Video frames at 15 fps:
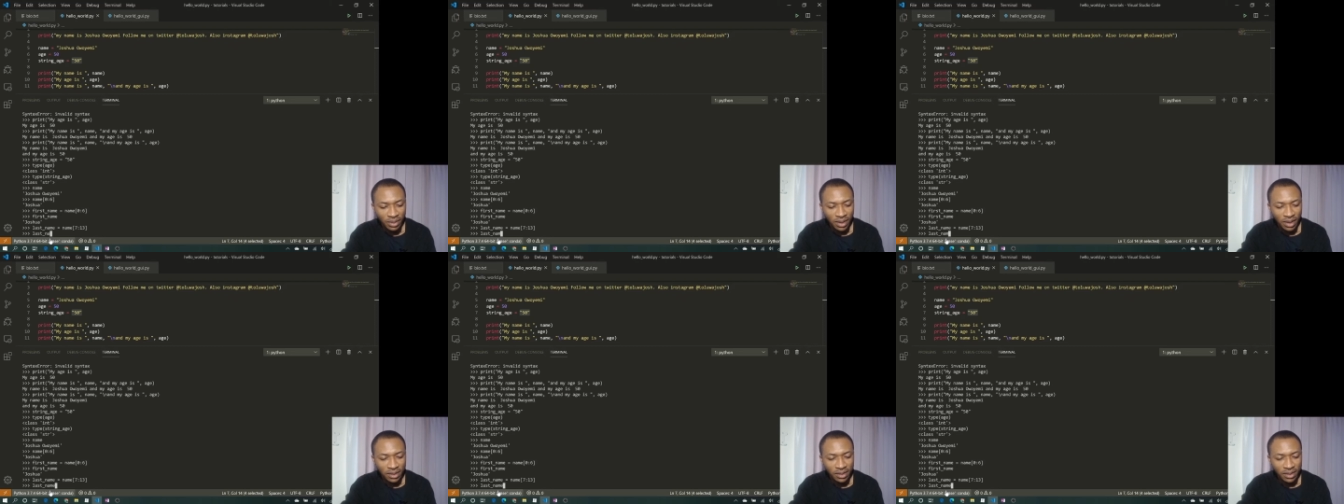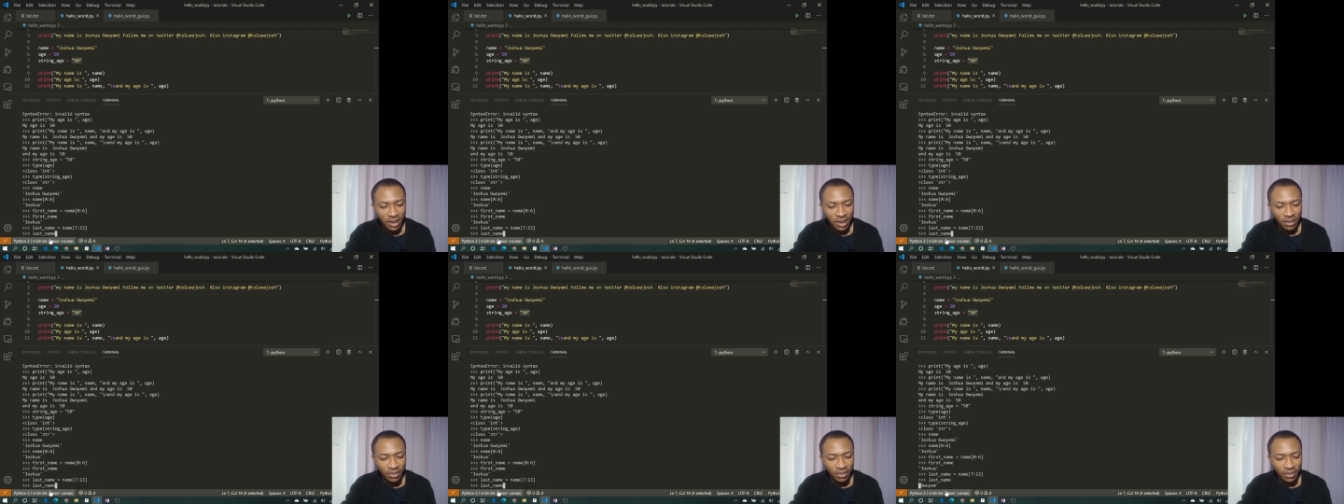last
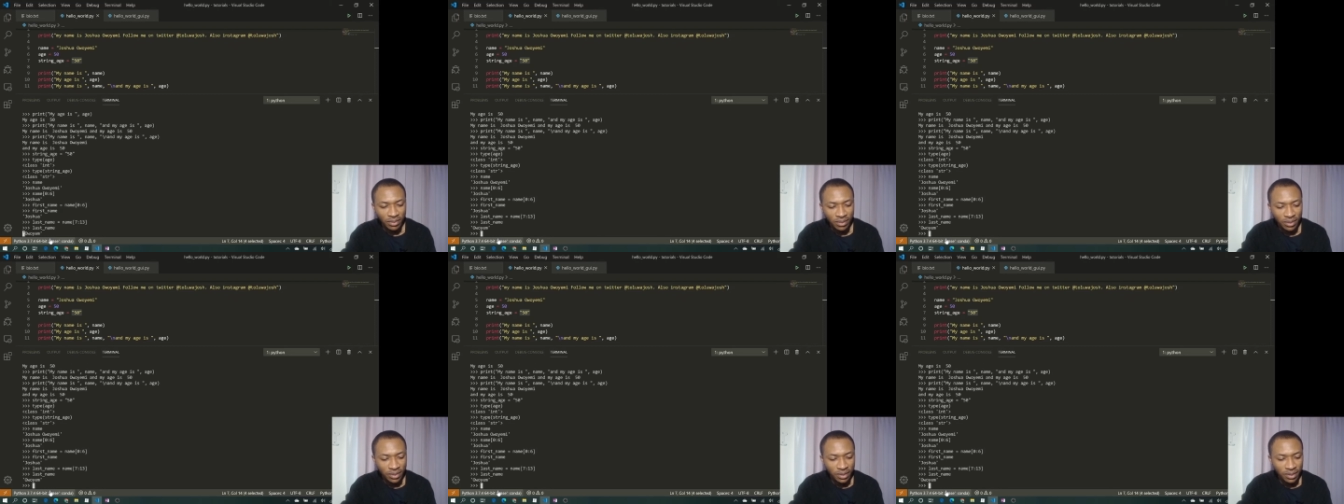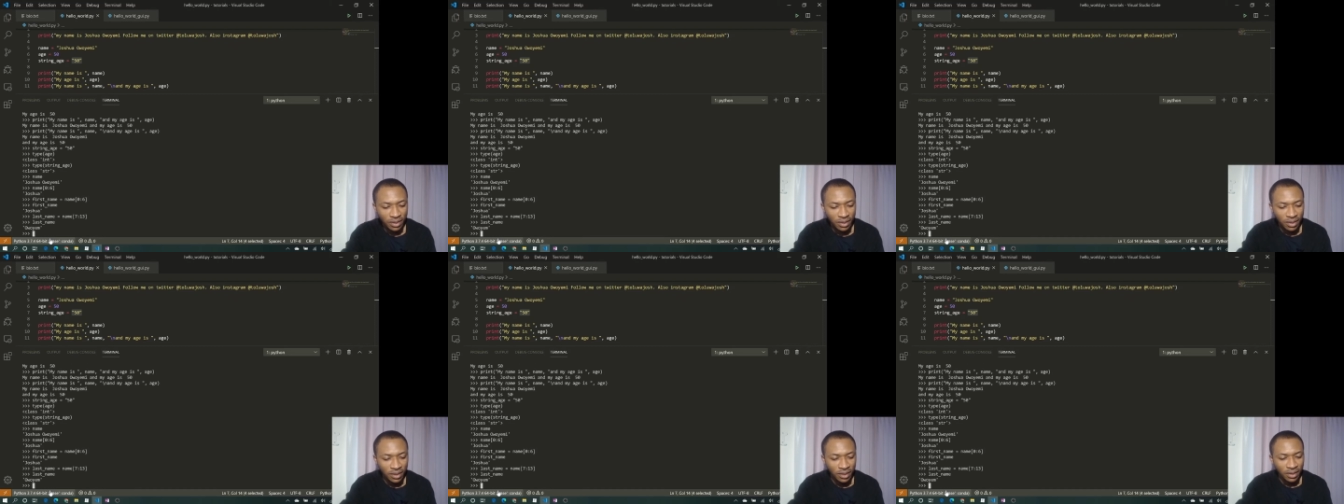name,
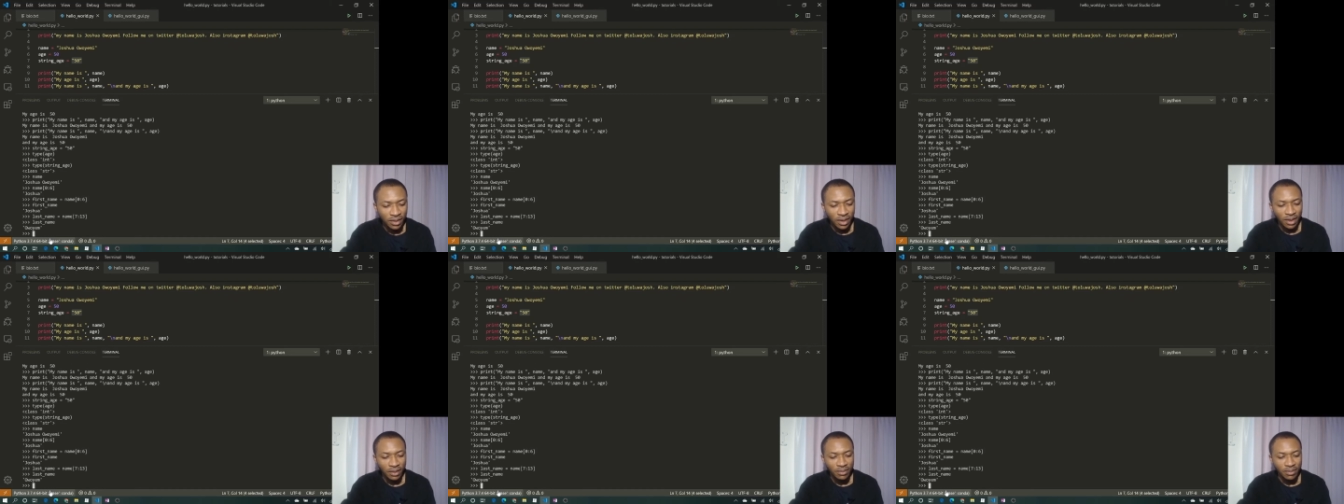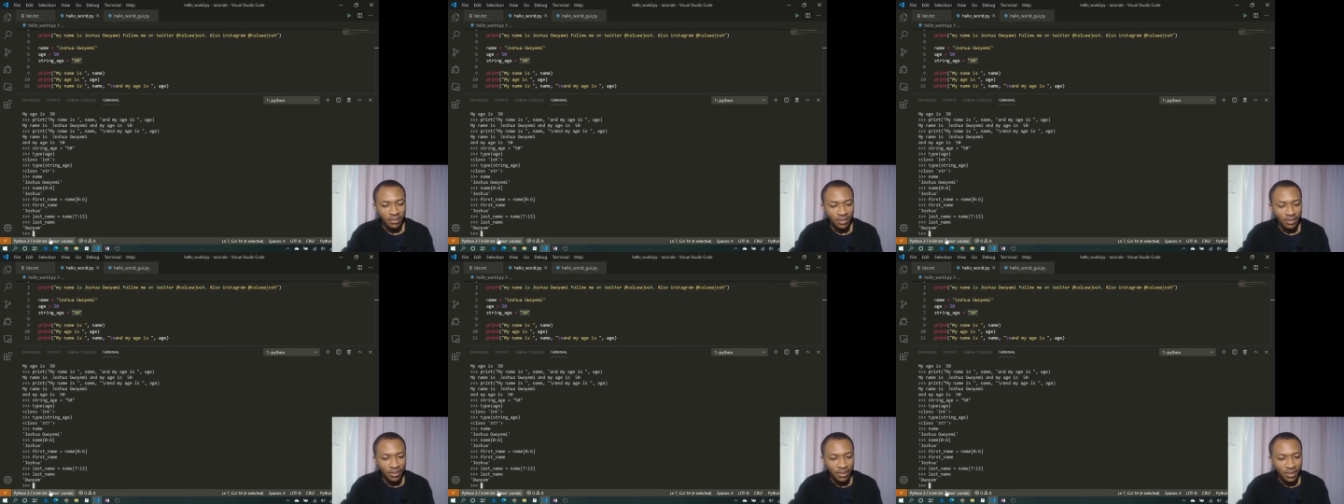yeah.
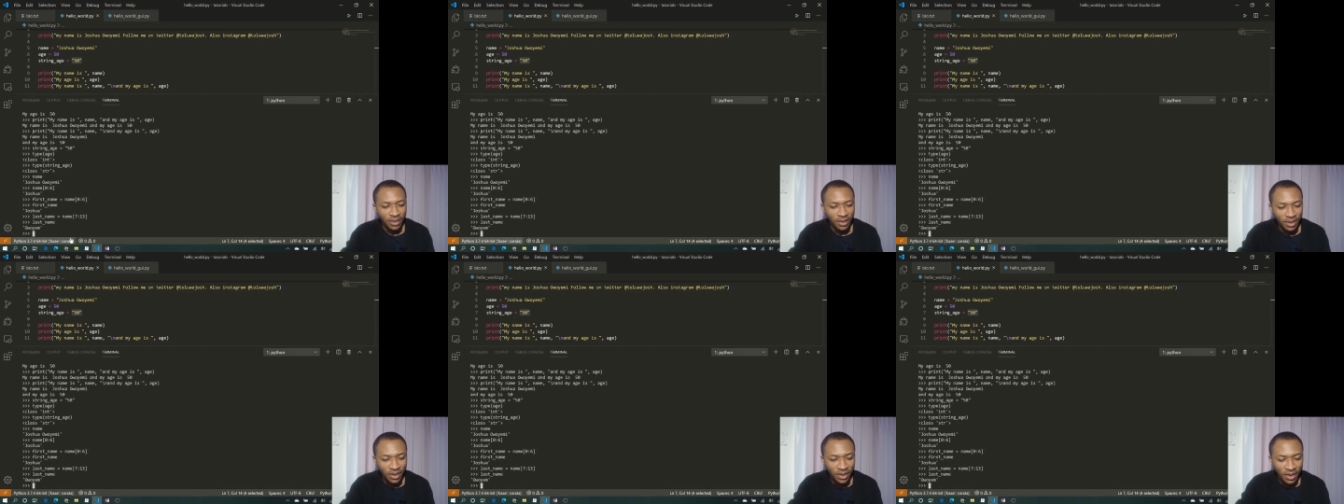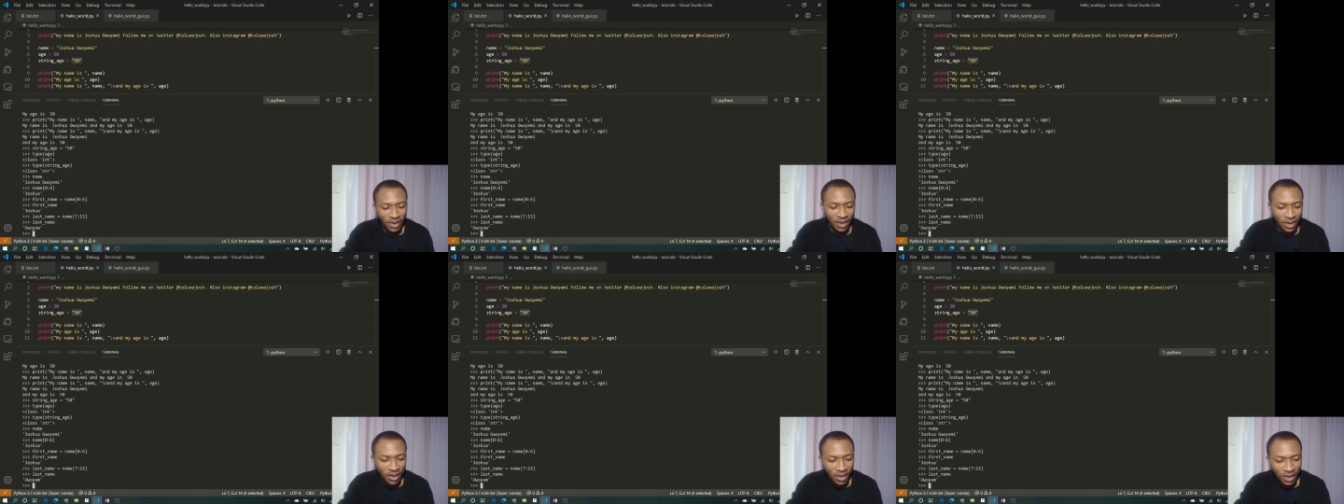
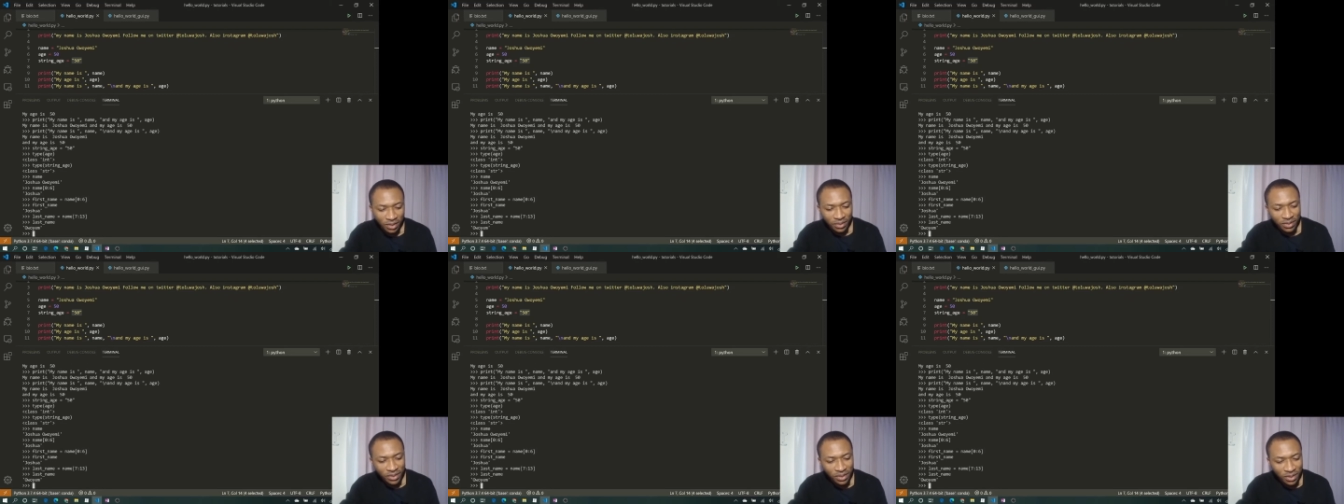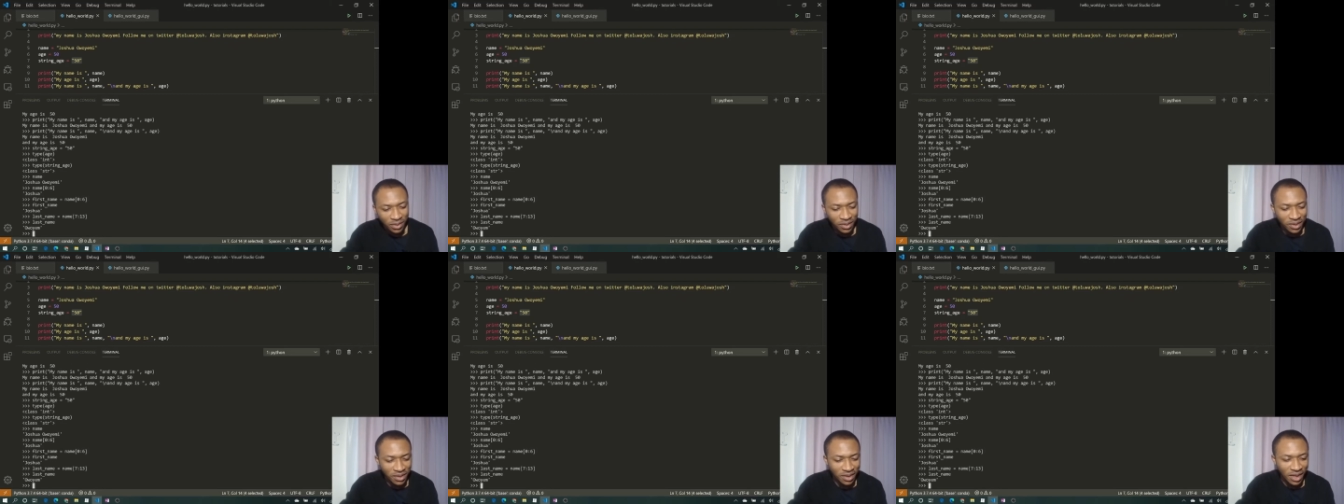Oh, so
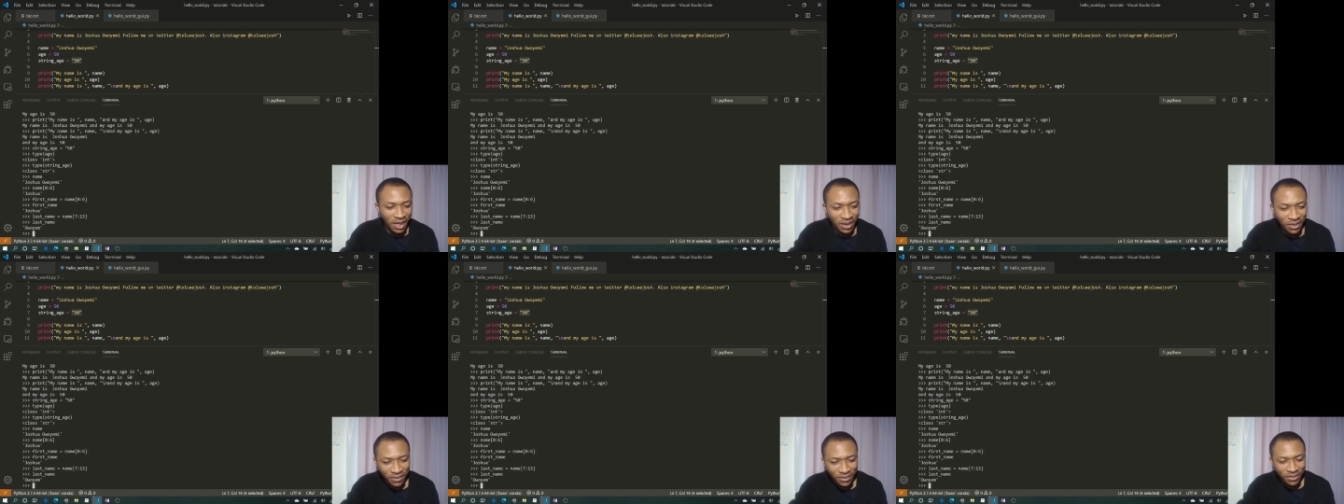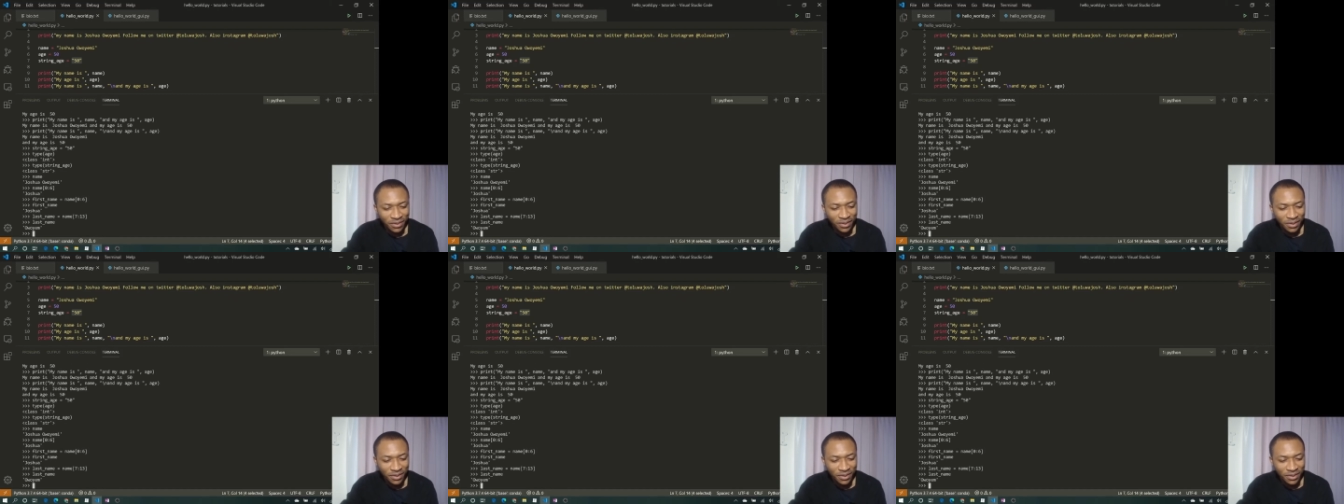it's kind of